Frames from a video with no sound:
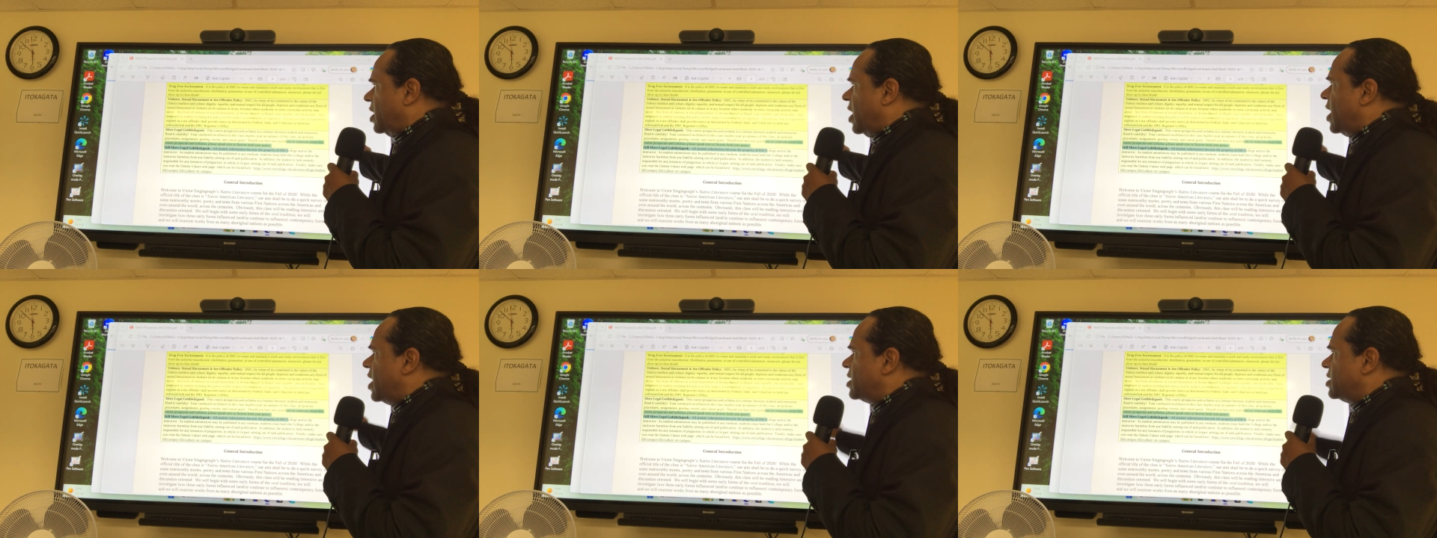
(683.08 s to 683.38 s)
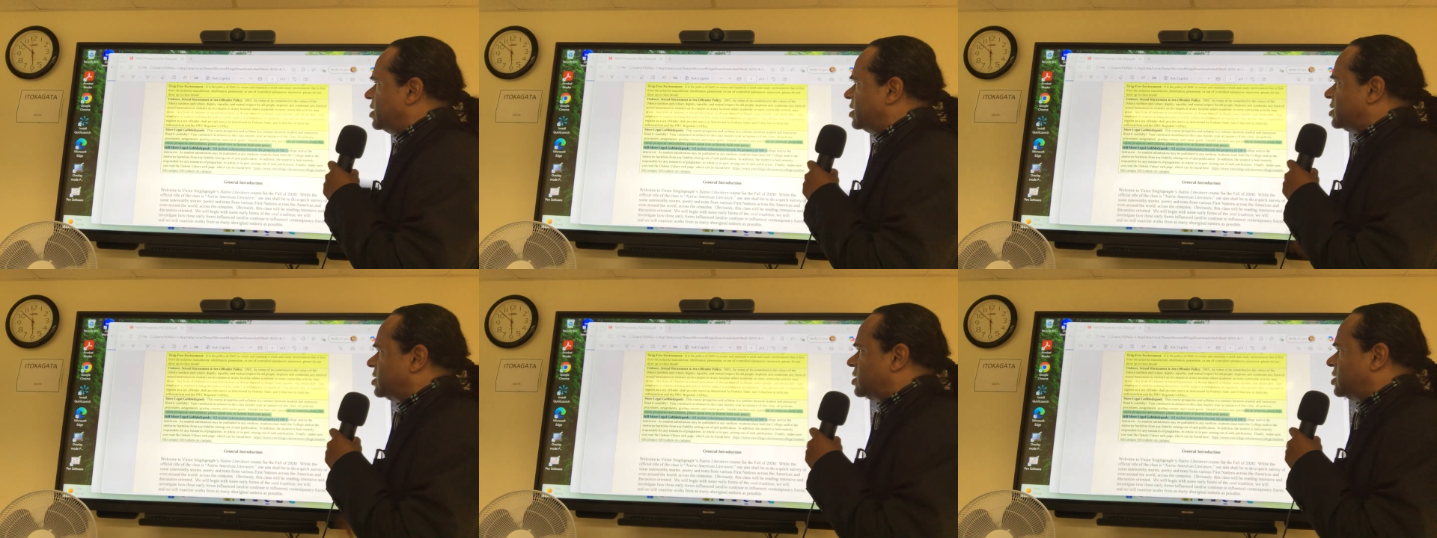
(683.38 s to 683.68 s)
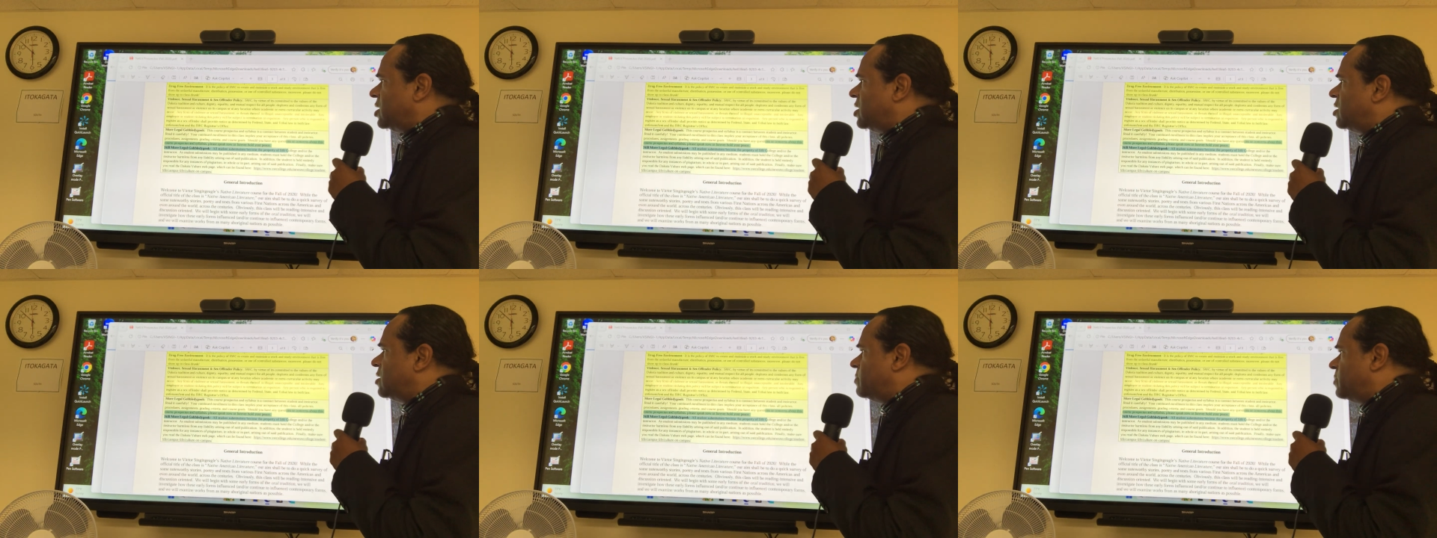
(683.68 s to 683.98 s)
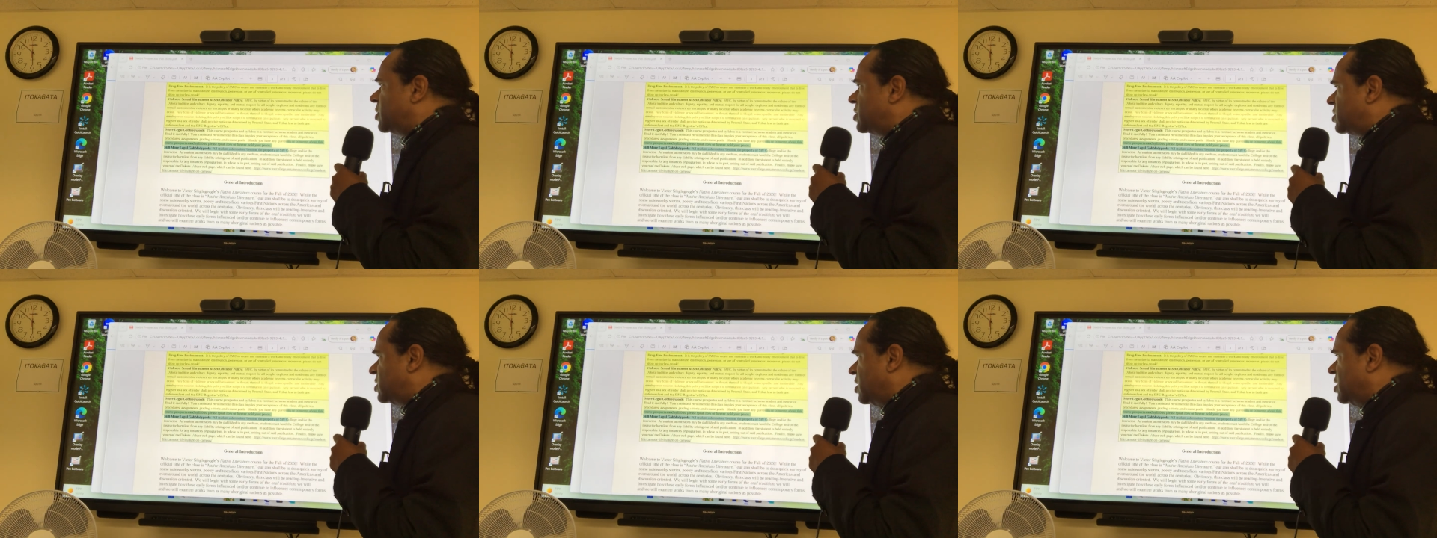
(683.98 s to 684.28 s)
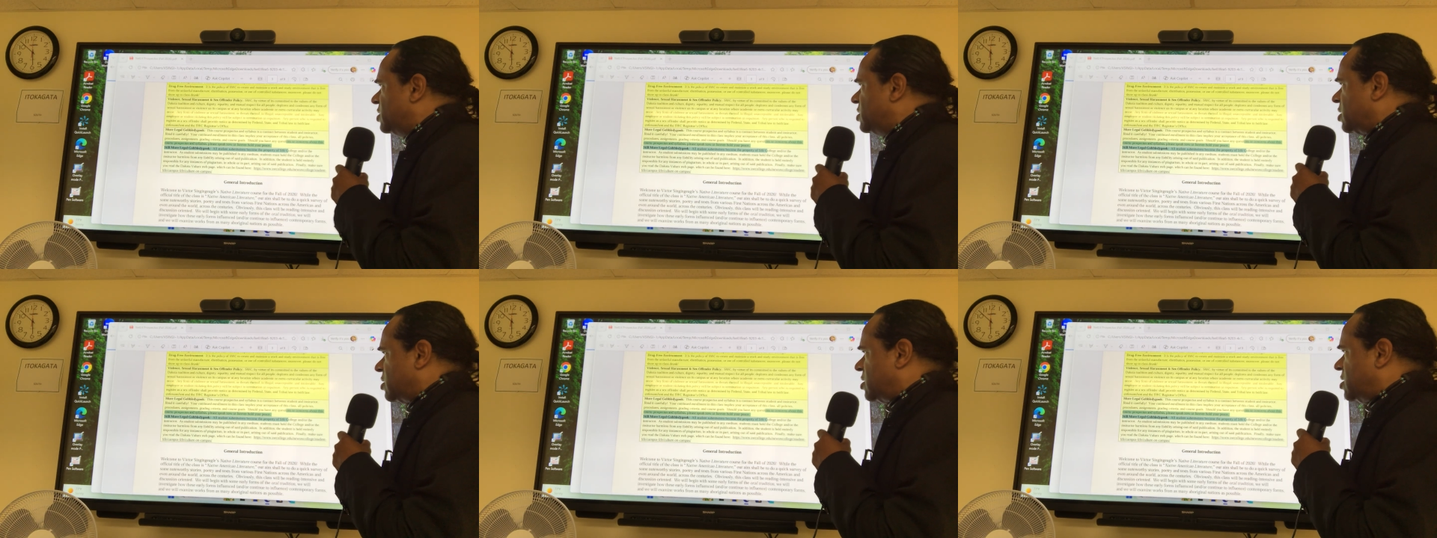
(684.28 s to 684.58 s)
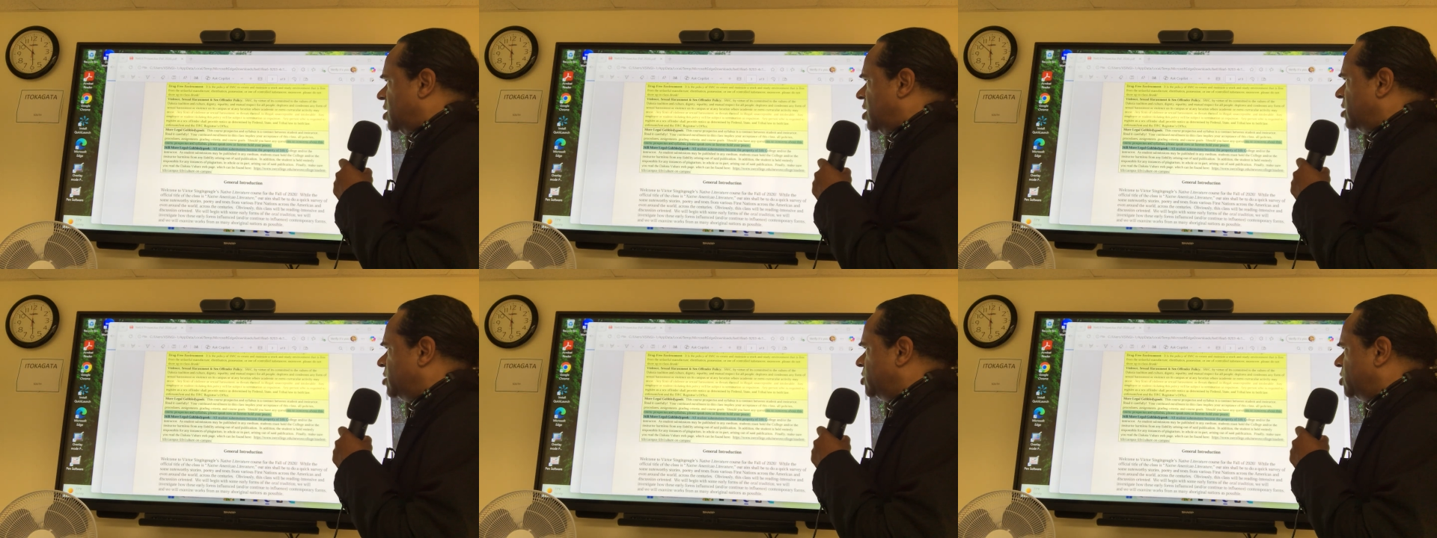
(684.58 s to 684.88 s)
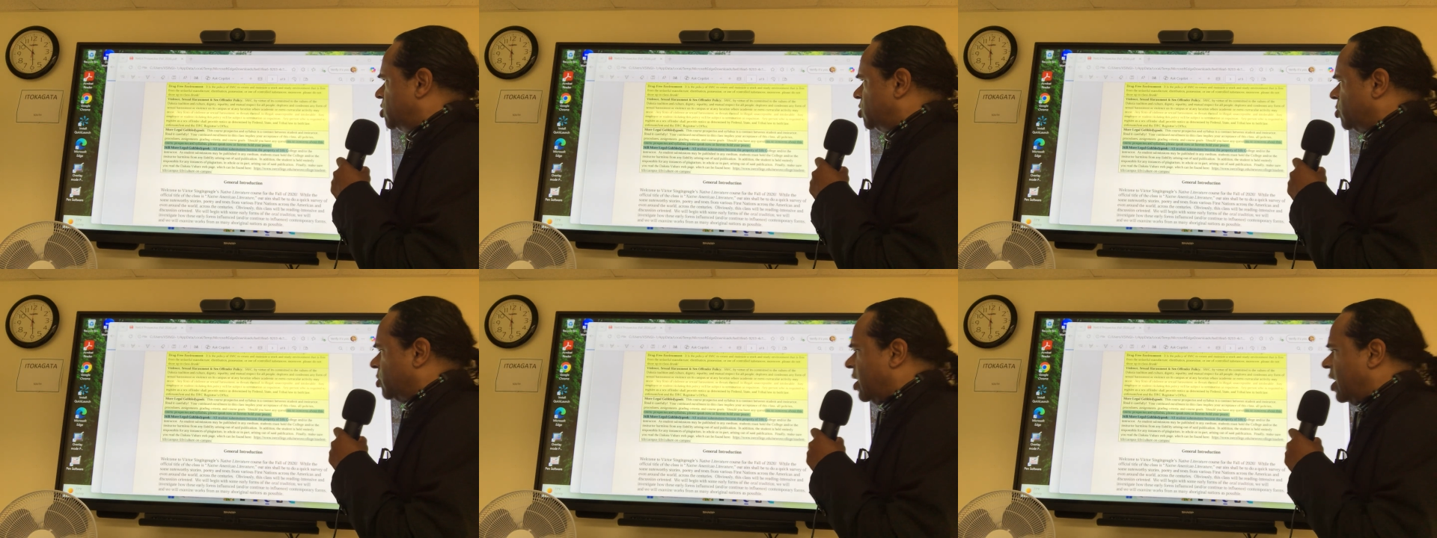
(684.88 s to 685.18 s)
and the syllabus is a
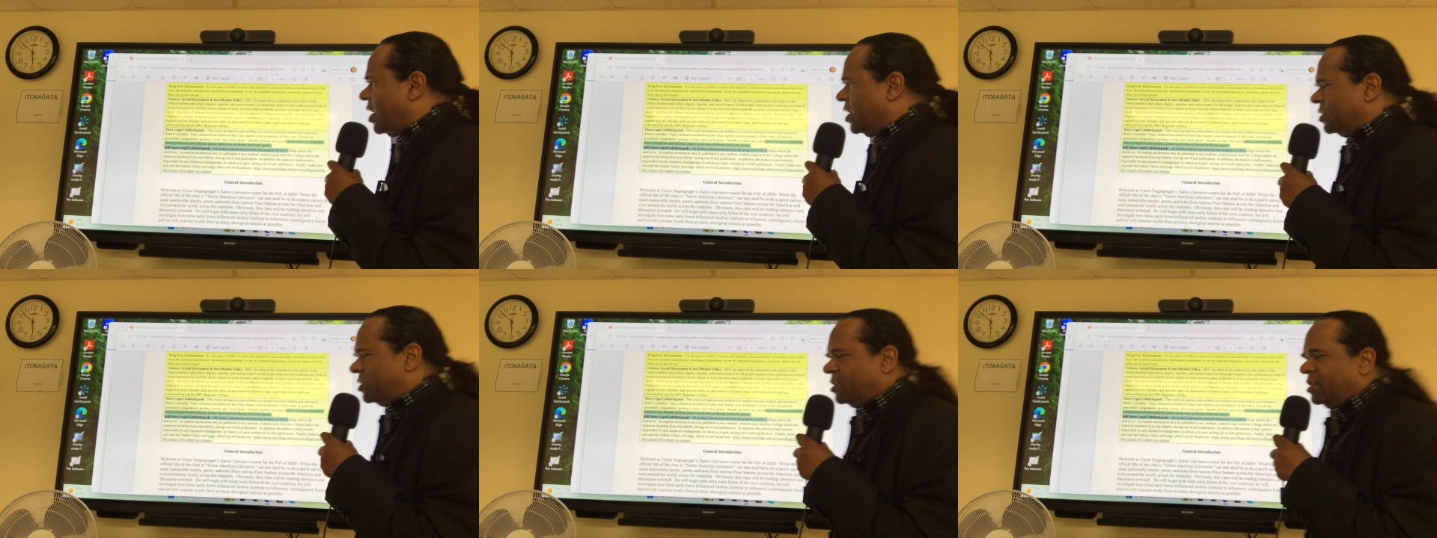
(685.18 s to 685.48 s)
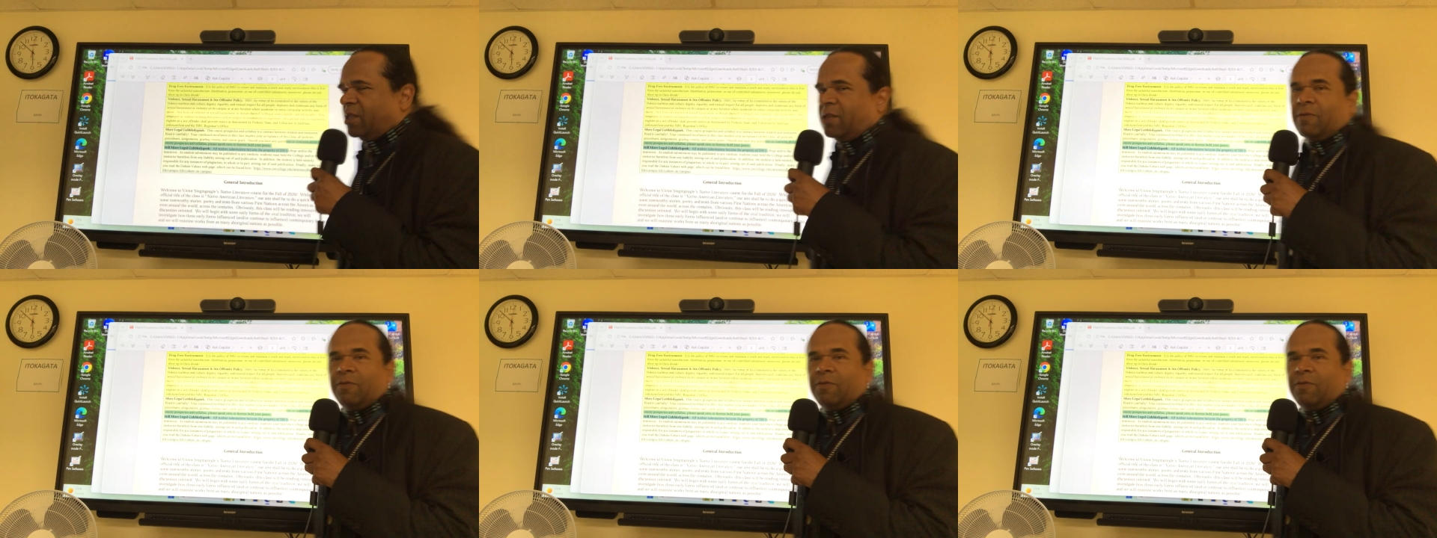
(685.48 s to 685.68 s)
contract.